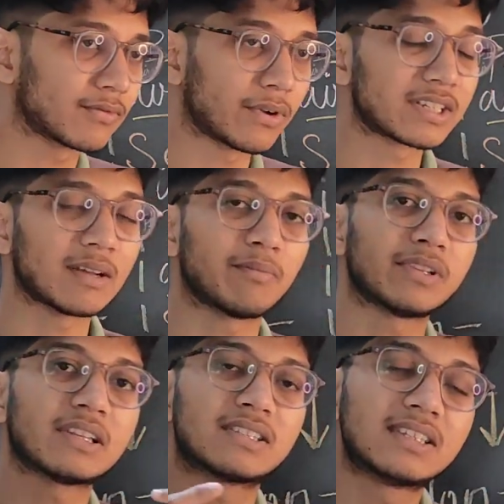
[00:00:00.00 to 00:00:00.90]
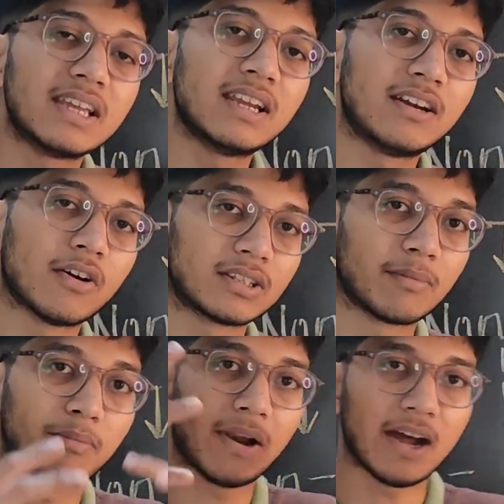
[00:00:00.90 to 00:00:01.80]
for example, the seed or the
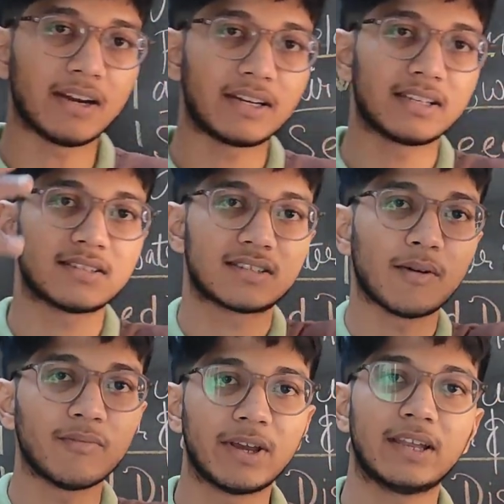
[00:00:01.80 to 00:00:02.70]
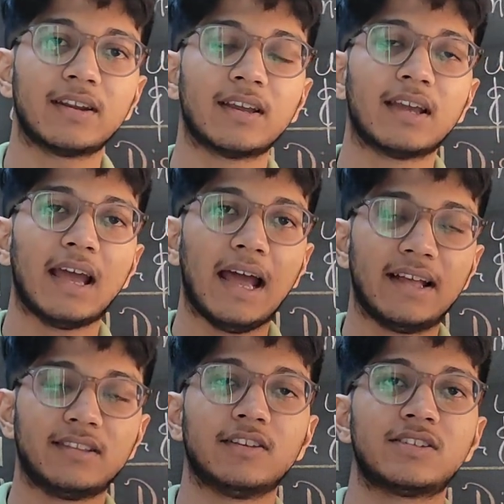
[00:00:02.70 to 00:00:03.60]
plant is somewhere
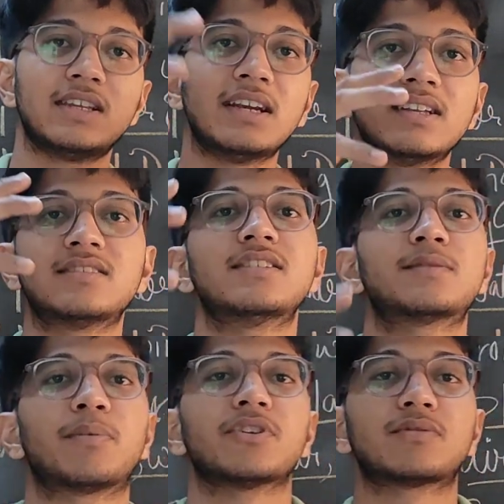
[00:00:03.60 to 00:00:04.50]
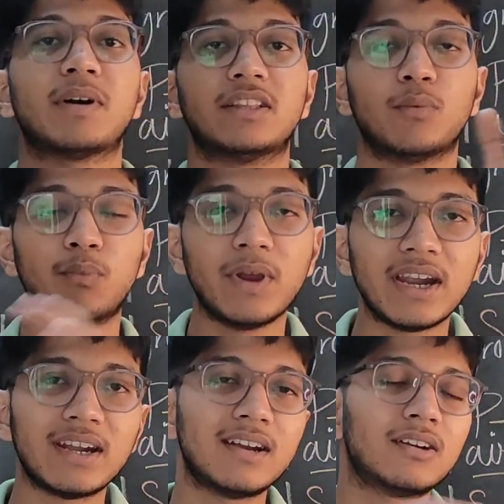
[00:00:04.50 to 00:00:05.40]
and the seed is dispersed by the
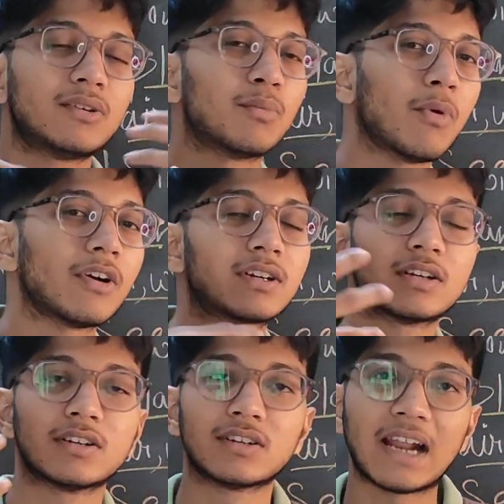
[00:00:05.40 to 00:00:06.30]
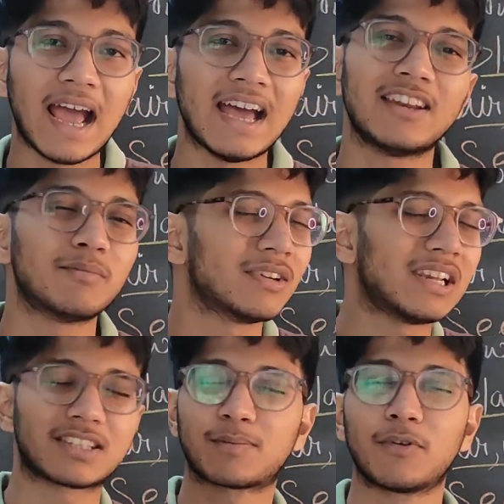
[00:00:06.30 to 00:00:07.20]
wind, water, animal,
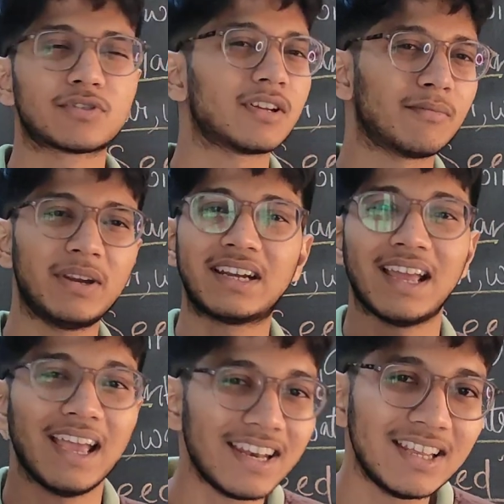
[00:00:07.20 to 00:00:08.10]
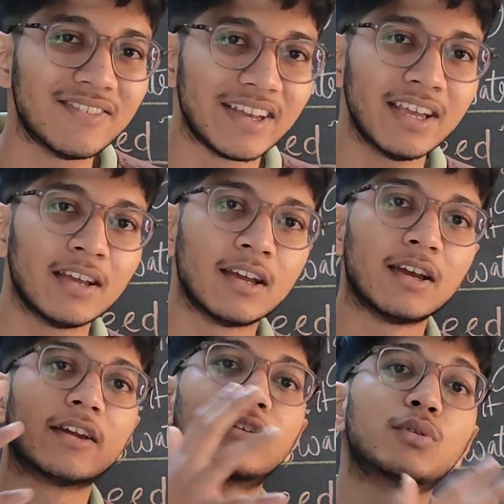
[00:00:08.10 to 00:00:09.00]
explosion, be it anyway,
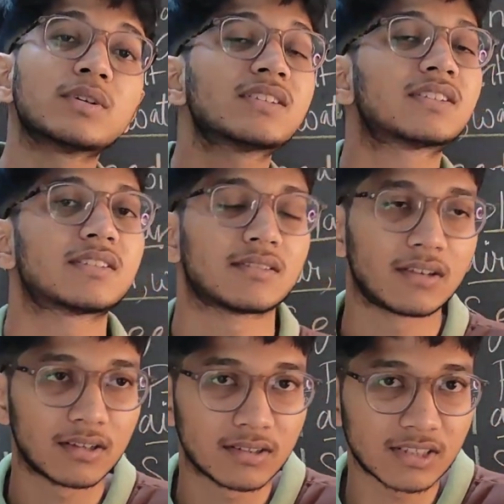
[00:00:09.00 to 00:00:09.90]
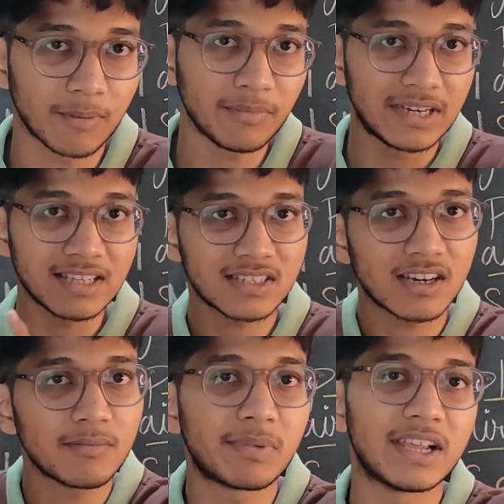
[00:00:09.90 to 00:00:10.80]
to some
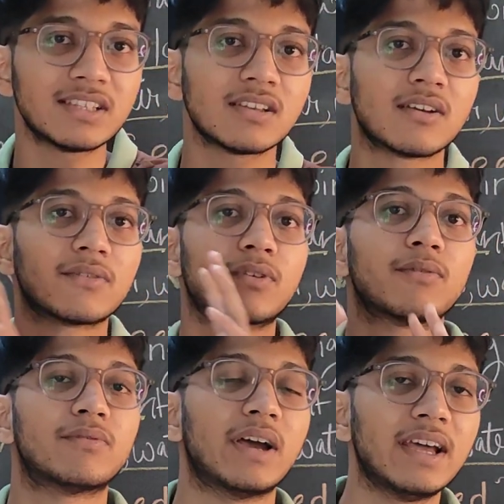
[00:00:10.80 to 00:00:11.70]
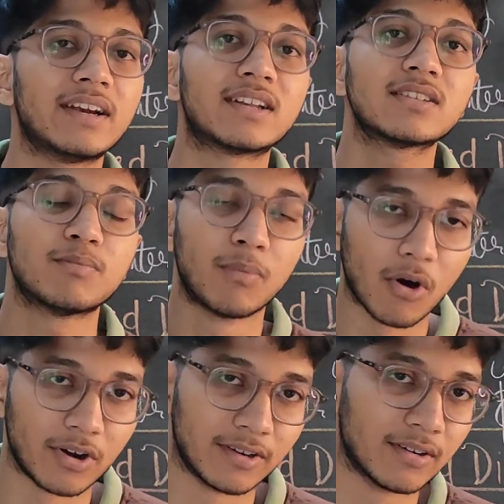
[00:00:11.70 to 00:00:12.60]
distant place from where it is
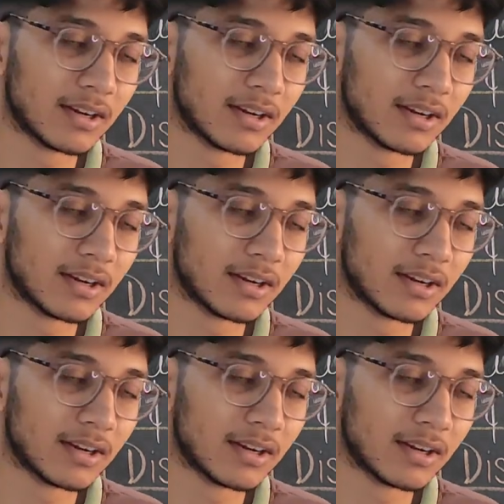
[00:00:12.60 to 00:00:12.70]
born.